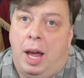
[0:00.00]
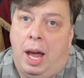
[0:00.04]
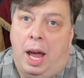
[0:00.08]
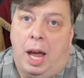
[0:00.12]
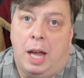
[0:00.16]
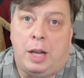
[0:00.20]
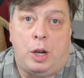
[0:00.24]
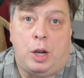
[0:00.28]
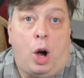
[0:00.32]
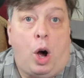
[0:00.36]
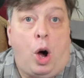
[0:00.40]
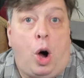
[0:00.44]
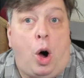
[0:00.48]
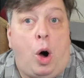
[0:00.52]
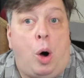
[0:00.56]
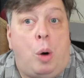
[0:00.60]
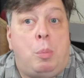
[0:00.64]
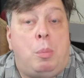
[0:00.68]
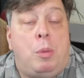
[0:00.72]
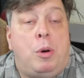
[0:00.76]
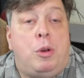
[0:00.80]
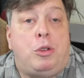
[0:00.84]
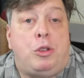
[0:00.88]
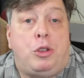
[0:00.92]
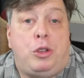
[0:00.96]
and
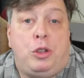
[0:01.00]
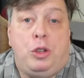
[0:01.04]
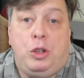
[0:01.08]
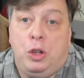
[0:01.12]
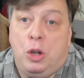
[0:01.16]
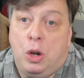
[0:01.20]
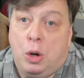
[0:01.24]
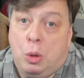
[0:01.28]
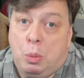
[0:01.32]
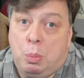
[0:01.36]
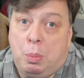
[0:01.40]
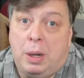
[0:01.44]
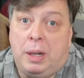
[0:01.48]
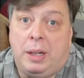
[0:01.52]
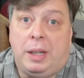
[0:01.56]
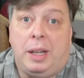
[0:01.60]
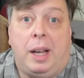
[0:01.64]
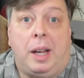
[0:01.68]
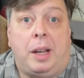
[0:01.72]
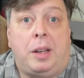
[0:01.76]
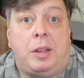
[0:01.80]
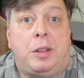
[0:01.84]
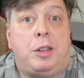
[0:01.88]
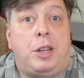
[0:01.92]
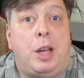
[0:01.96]
almost nobody
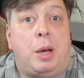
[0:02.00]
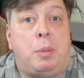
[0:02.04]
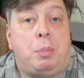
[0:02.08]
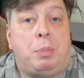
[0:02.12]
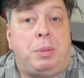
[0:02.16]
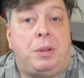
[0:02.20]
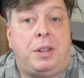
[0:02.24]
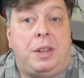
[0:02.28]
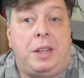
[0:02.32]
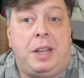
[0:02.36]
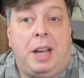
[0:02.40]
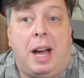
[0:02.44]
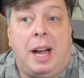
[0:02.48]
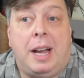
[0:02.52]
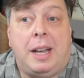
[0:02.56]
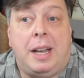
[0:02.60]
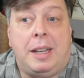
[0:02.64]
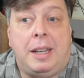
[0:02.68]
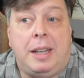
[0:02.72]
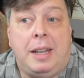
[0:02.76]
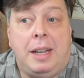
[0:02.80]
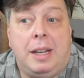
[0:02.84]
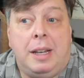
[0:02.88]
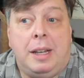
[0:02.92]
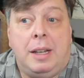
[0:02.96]
accepts the
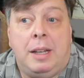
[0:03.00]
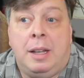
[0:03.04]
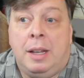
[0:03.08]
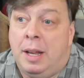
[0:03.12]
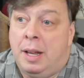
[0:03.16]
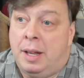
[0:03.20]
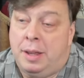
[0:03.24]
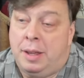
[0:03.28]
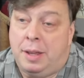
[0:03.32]
idea